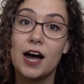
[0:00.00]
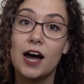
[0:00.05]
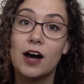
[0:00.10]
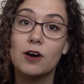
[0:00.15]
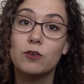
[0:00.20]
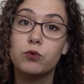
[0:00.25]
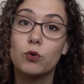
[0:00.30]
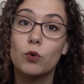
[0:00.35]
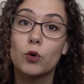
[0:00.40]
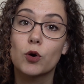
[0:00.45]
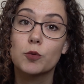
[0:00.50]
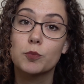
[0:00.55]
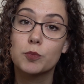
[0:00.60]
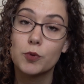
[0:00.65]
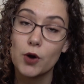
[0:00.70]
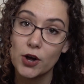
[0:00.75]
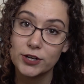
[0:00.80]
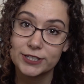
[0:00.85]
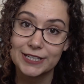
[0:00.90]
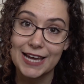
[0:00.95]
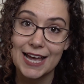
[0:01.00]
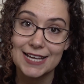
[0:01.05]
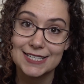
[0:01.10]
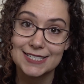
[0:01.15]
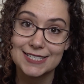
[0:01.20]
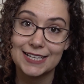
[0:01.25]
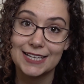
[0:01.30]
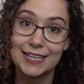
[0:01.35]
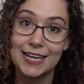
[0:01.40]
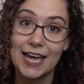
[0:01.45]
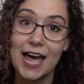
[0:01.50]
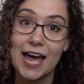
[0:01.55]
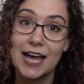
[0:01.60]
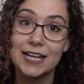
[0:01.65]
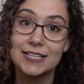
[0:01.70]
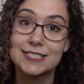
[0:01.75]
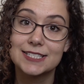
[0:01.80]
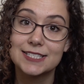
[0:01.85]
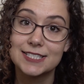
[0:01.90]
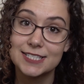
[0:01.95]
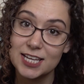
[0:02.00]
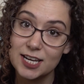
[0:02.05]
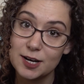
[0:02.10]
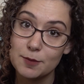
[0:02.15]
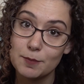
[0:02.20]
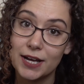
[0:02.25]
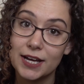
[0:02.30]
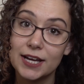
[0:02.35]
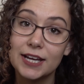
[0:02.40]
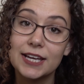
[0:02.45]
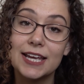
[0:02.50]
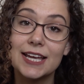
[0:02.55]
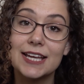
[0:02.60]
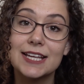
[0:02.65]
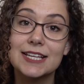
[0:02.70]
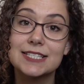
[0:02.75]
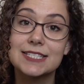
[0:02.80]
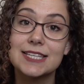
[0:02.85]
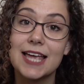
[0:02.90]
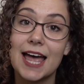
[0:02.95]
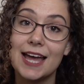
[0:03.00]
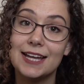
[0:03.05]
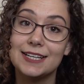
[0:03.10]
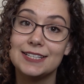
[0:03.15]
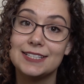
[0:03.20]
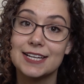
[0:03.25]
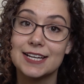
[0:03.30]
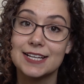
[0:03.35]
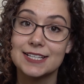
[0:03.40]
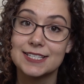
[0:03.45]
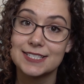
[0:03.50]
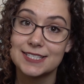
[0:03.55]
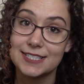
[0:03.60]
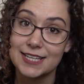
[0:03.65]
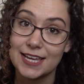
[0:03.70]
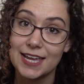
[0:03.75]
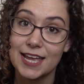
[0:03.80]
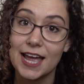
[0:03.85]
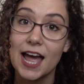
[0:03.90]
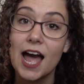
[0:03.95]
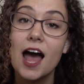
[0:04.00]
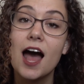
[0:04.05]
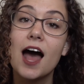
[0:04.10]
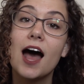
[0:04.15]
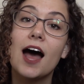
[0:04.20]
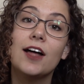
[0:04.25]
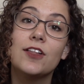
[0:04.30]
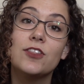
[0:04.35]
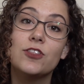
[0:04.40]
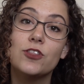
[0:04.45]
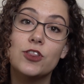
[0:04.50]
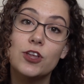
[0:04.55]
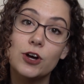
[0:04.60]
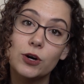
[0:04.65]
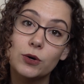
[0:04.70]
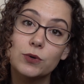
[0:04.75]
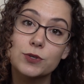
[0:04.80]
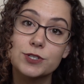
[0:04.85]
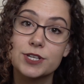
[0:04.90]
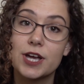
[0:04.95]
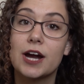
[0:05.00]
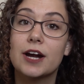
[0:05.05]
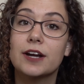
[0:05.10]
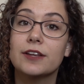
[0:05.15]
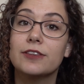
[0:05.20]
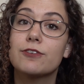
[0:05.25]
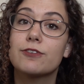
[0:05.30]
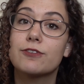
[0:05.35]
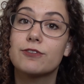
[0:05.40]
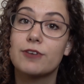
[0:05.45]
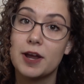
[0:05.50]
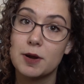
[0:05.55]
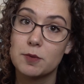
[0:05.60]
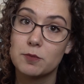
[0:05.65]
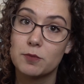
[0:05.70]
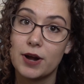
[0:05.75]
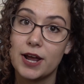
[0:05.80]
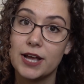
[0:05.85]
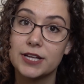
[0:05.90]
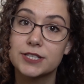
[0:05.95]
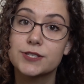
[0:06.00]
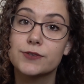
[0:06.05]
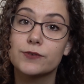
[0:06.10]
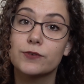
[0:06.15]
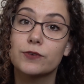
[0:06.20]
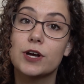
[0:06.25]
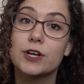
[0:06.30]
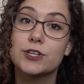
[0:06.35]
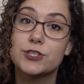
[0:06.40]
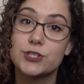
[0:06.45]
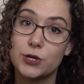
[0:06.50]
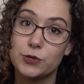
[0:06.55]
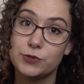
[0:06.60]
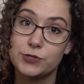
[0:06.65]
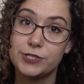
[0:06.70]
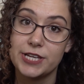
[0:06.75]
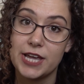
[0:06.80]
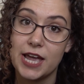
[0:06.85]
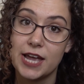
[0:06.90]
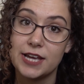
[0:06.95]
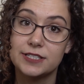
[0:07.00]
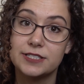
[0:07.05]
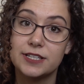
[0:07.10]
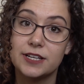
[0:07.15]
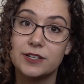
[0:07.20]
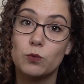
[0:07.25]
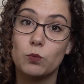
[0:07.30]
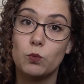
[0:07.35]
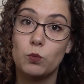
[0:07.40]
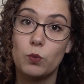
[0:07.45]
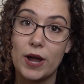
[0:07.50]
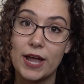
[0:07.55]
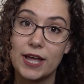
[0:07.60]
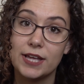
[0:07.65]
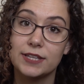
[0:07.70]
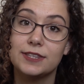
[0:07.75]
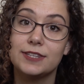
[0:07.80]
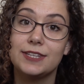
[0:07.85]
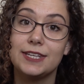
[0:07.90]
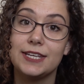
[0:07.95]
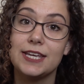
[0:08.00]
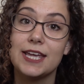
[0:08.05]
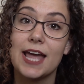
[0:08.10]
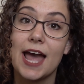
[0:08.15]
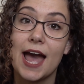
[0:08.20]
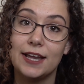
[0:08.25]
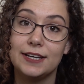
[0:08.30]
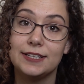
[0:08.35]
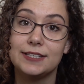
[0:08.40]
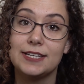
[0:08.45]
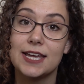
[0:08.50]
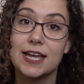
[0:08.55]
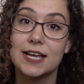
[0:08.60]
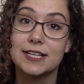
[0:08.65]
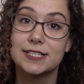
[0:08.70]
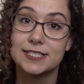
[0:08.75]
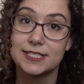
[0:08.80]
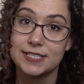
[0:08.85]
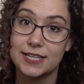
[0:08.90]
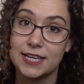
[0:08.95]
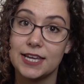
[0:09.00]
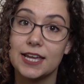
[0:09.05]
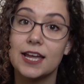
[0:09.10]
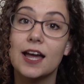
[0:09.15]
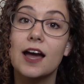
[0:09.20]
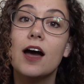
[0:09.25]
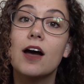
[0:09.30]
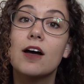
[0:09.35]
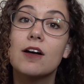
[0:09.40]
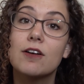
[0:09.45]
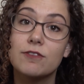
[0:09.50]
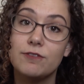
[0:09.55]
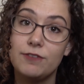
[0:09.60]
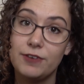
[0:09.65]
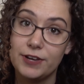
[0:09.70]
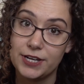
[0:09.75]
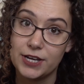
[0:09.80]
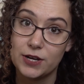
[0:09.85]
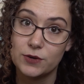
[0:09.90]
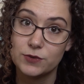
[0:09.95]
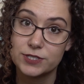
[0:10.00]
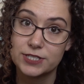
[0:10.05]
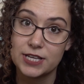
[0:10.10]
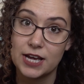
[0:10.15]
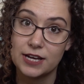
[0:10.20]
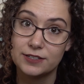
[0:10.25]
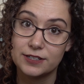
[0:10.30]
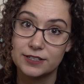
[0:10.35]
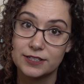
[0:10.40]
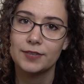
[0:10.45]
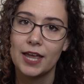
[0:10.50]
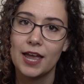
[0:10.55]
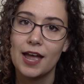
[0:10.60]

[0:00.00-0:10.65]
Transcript: for broadcasting and cinema is NTSC, and those are the frame rates associated with the NTSC video standard.